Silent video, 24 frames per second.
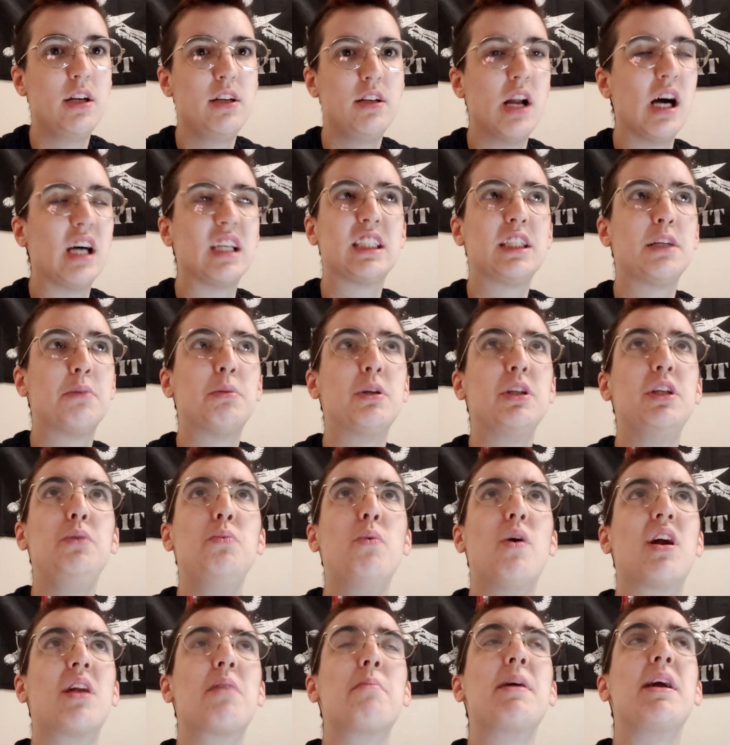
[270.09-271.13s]
not someone you
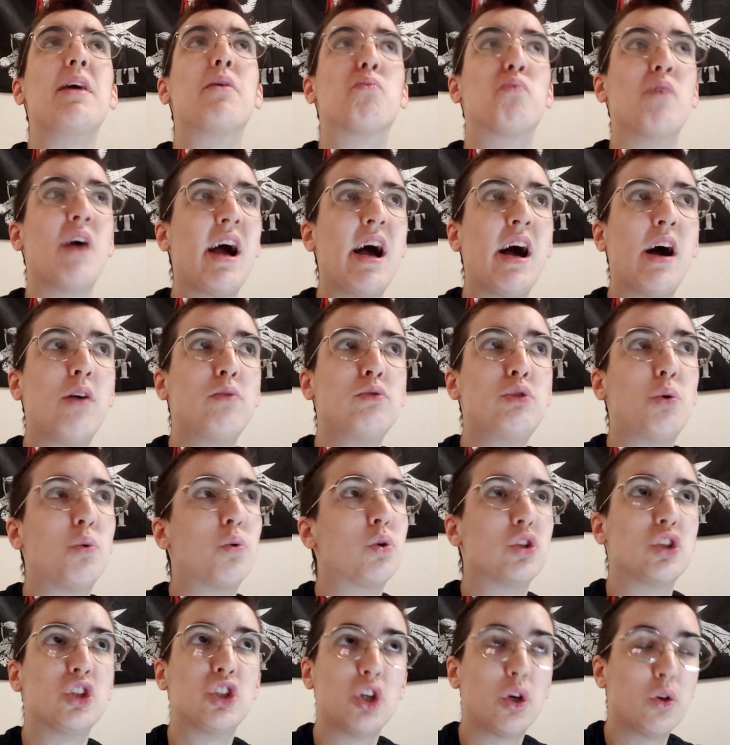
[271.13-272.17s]
want to be around
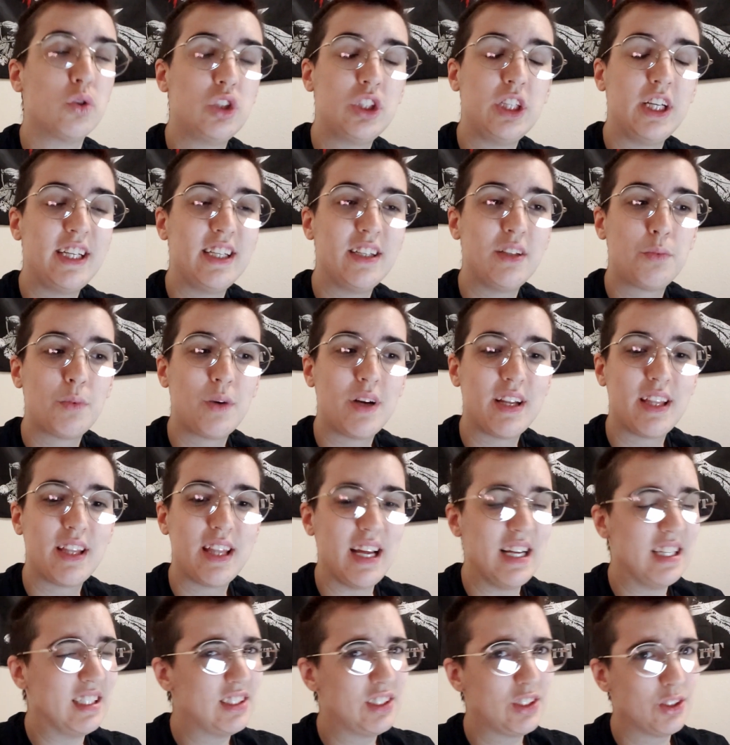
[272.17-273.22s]
or associated with,
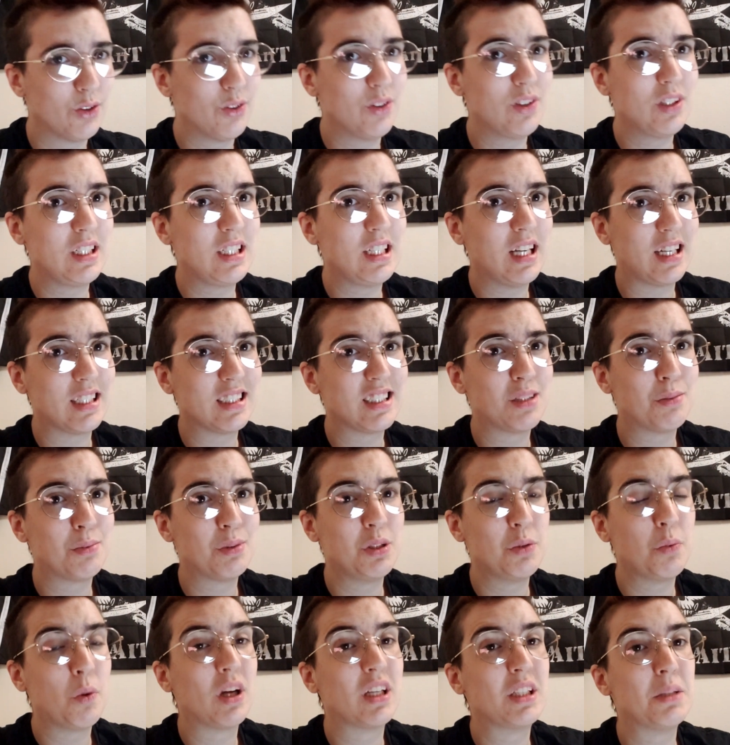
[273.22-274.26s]
and certainly not someone
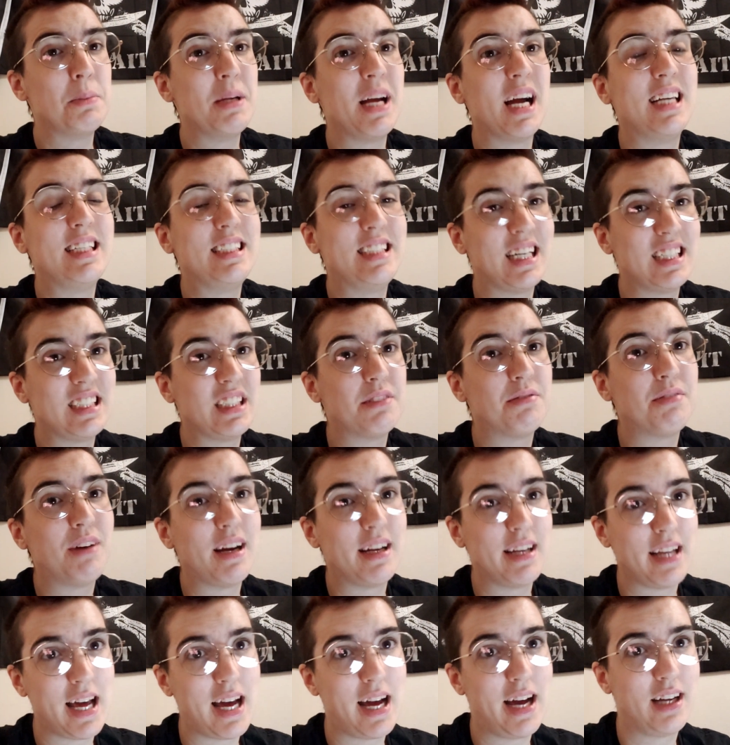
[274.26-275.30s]
you want to be
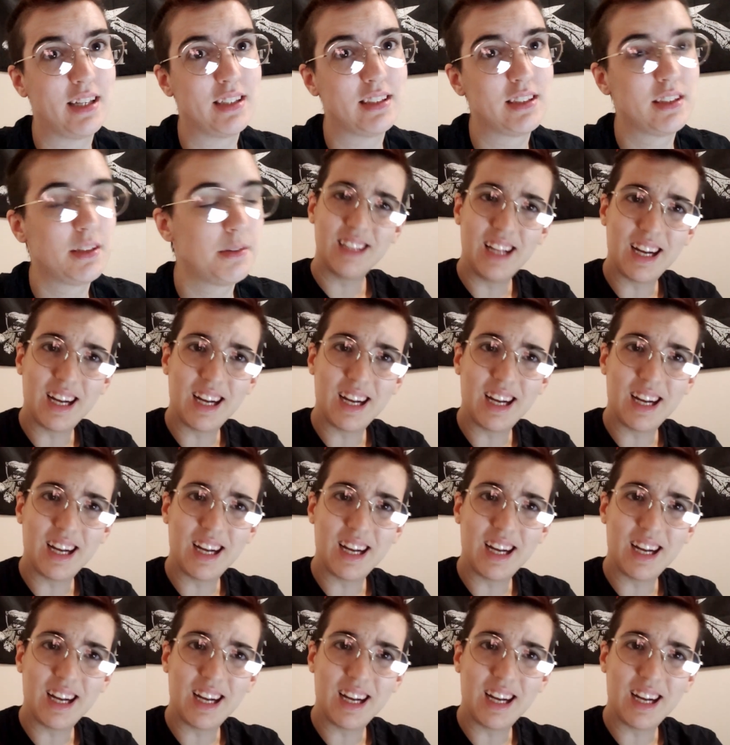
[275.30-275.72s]
identified as.